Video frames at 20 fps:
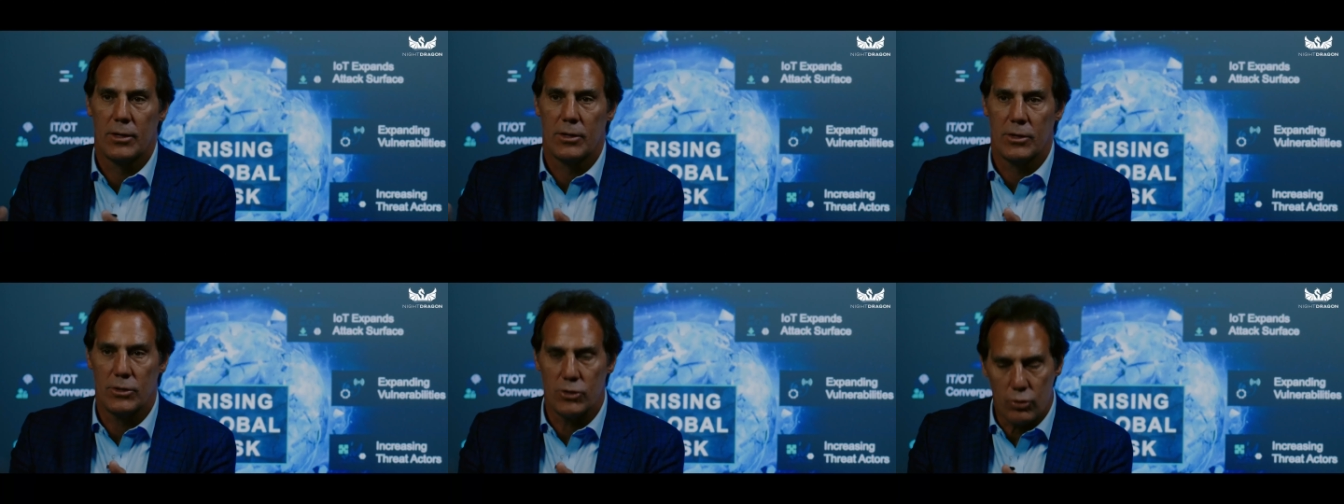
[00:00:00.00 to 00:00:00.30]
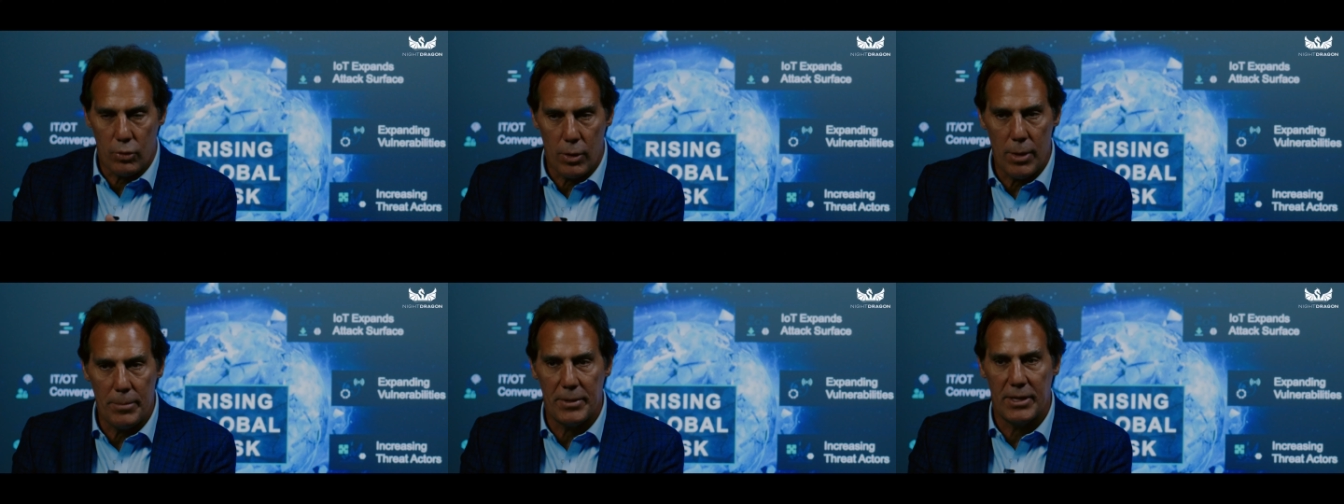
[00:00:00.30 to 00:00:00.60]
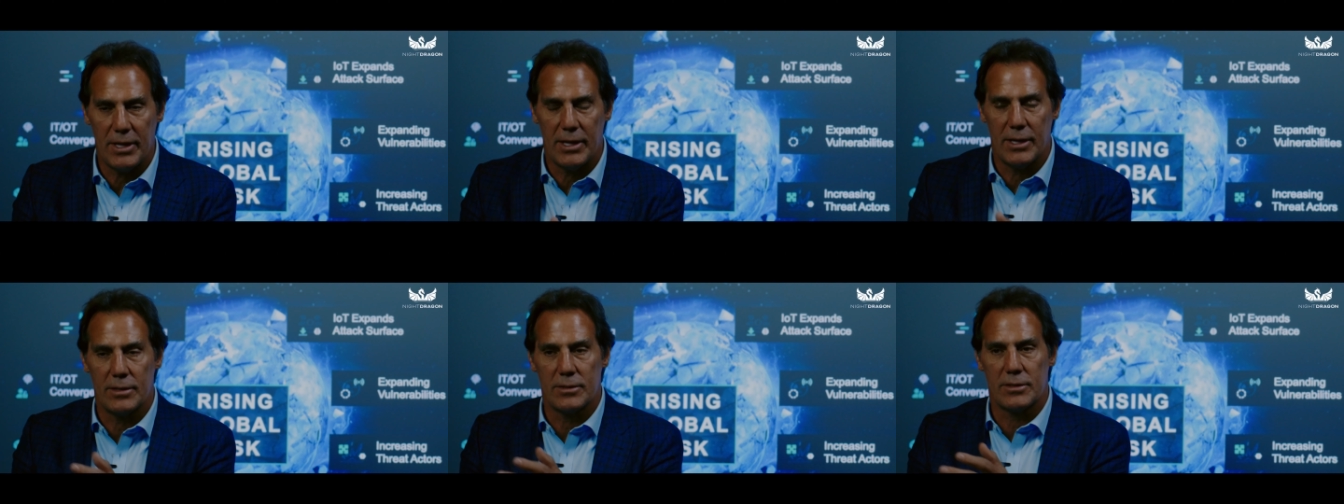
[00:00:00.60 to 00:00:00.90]

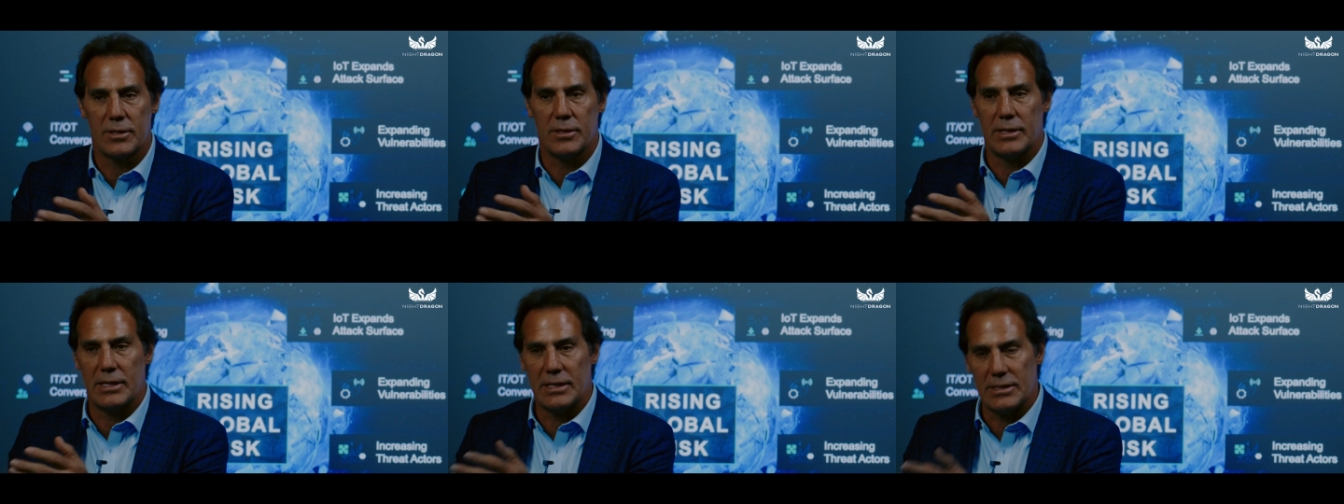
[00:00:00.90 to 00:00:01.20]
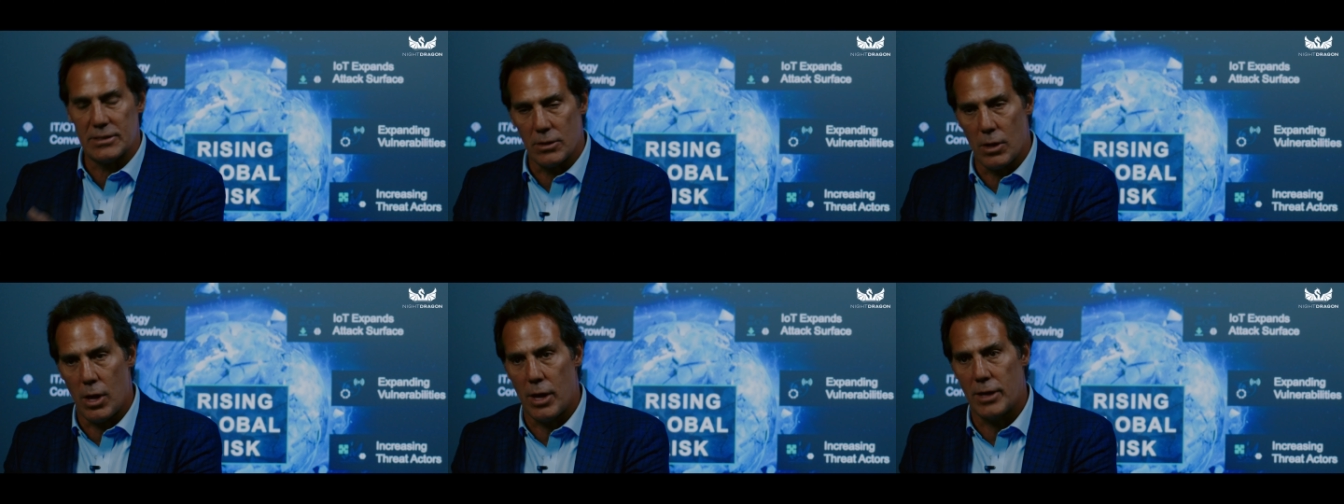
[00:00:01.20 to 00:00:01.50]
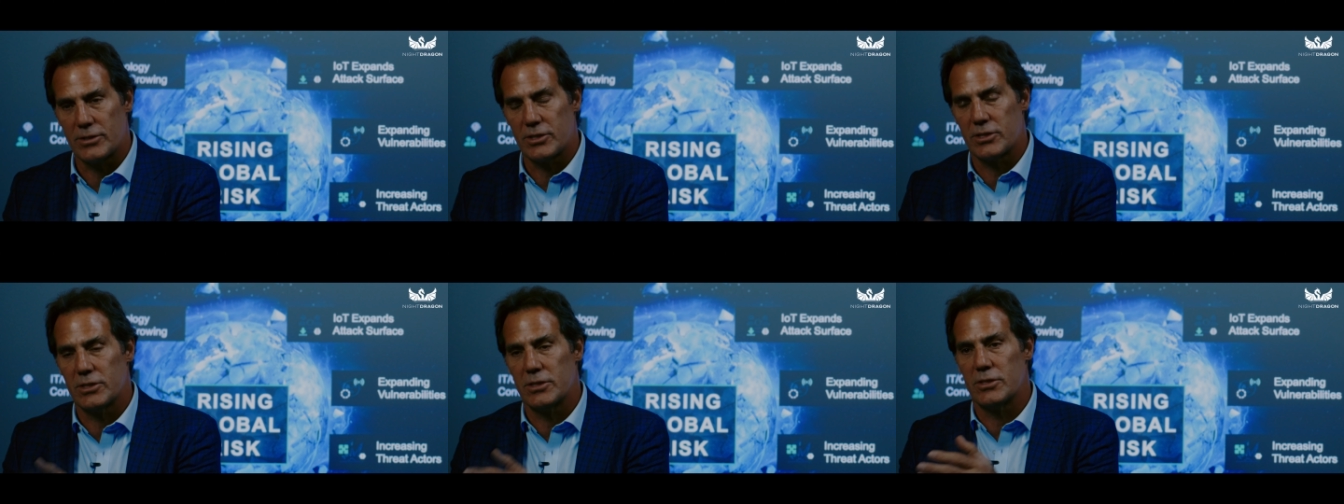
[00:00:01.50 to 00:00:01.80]
contributing to these
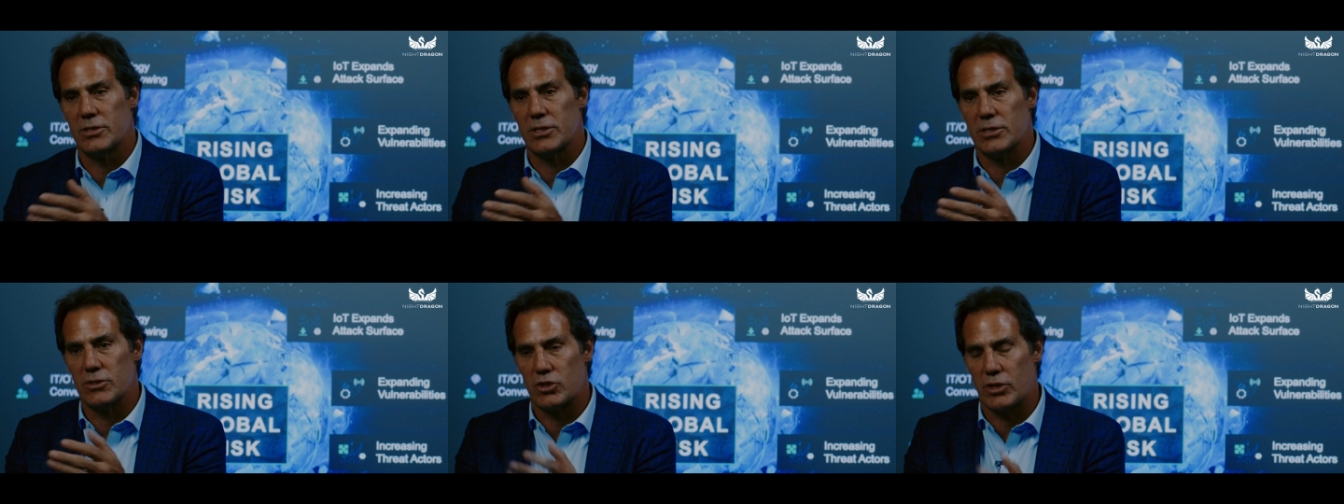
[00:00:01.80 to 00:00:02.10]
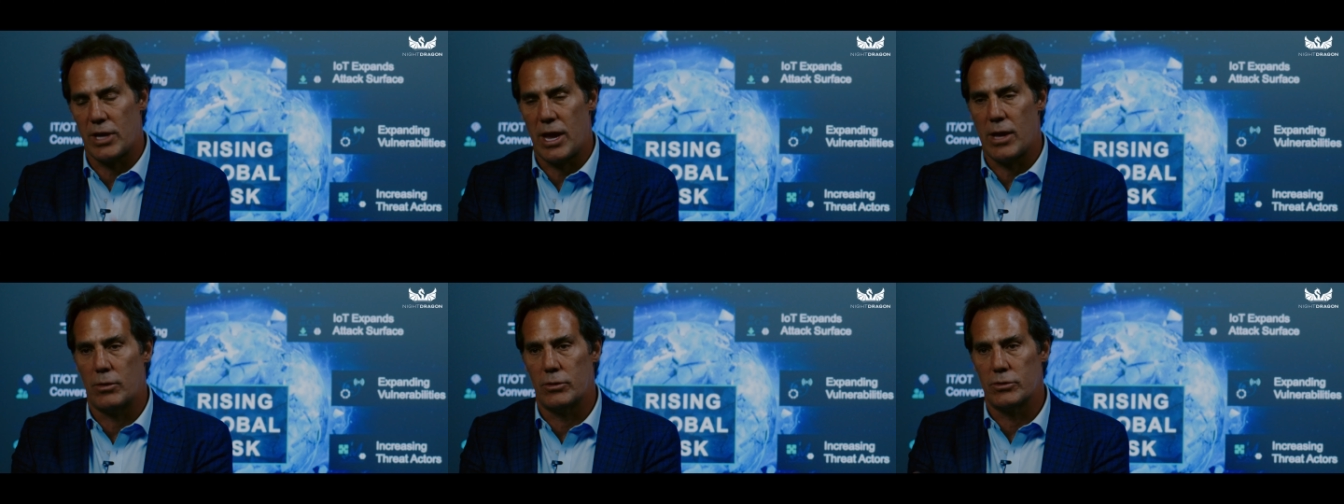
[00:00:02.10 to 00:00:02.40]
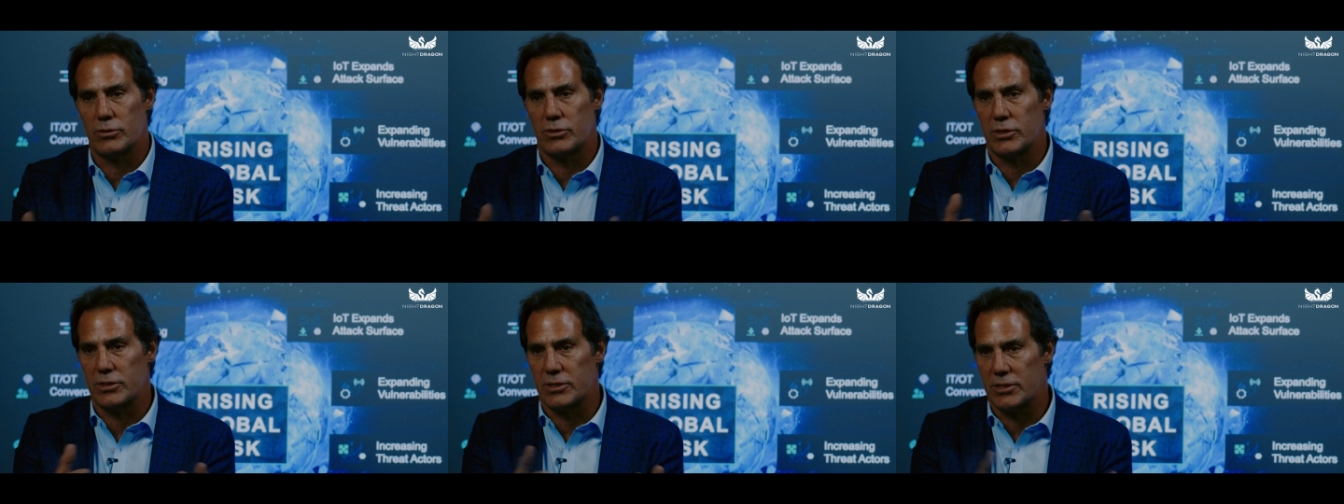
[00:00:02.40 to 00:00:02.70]
losses and
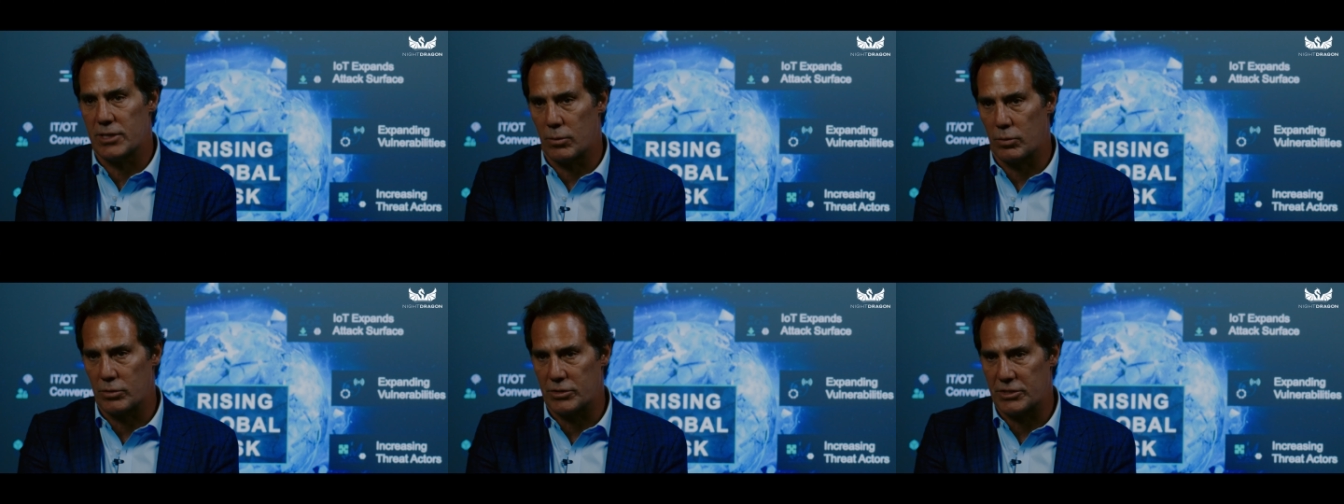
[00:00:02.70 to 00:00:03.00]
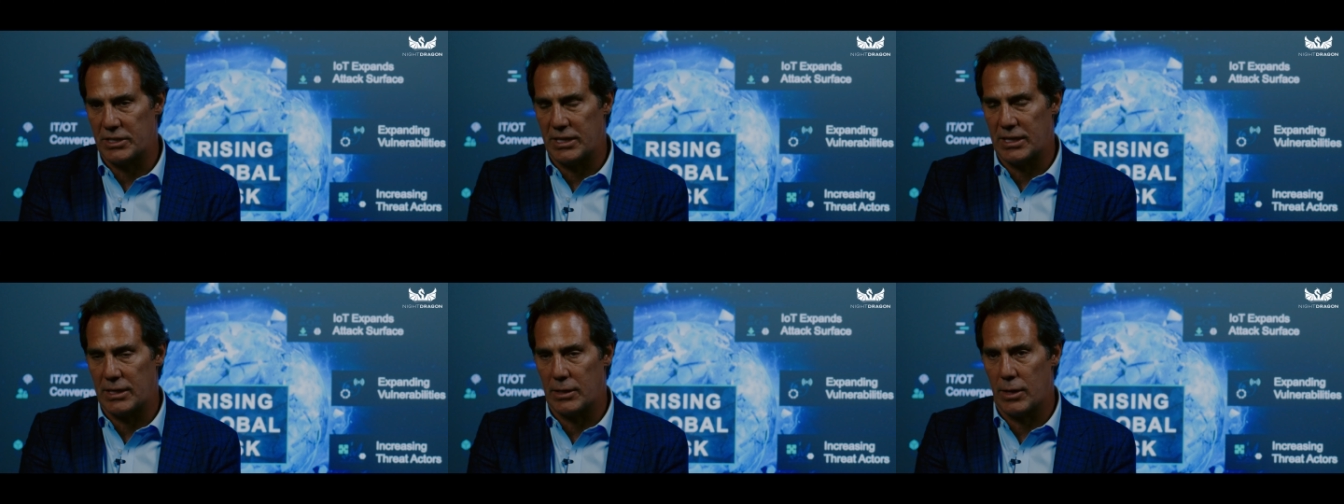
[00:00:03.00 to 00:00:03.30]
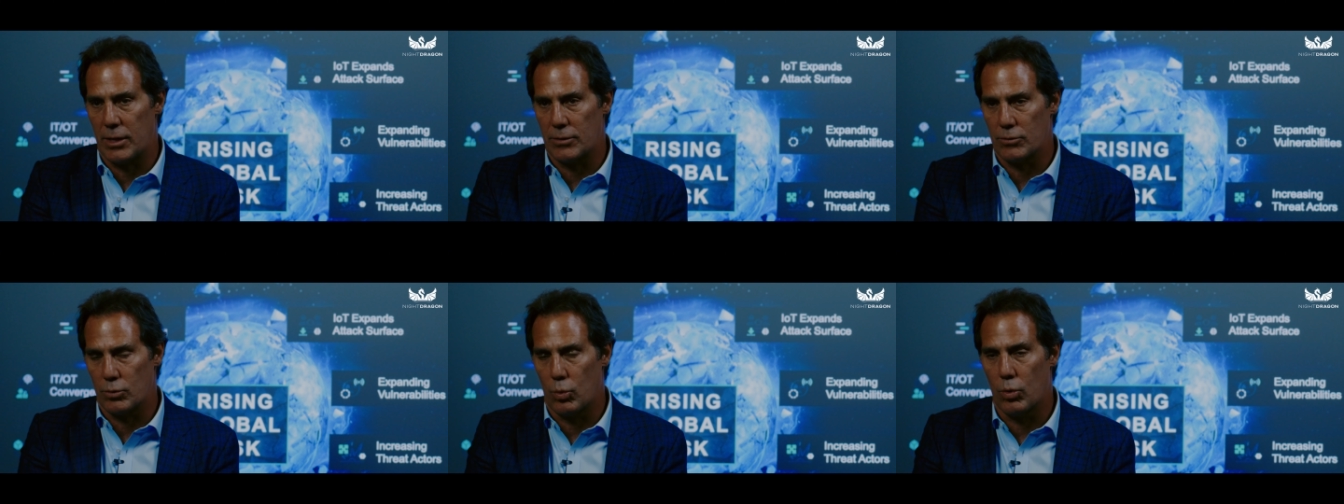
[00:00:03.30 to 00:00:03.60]
challenges that we're seeing
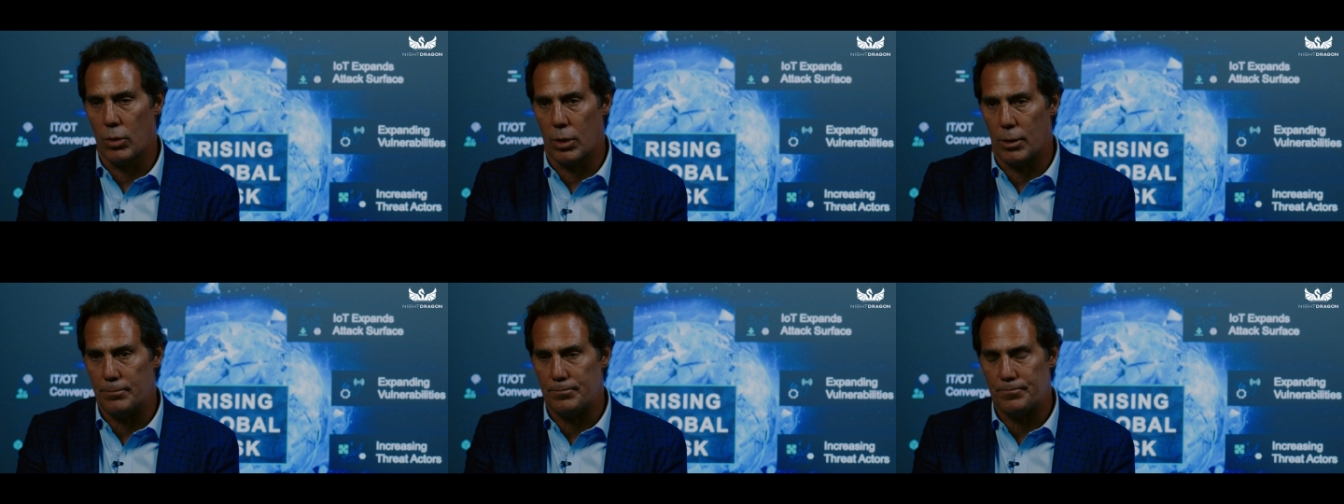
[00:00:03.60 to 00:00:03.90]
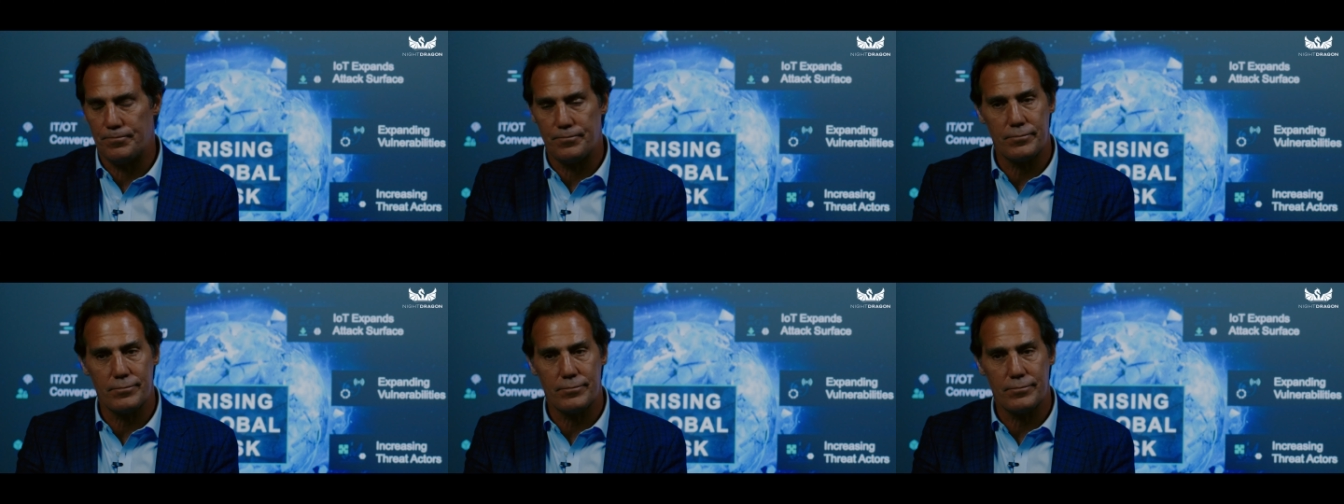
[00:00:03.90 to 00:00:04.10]
around the world.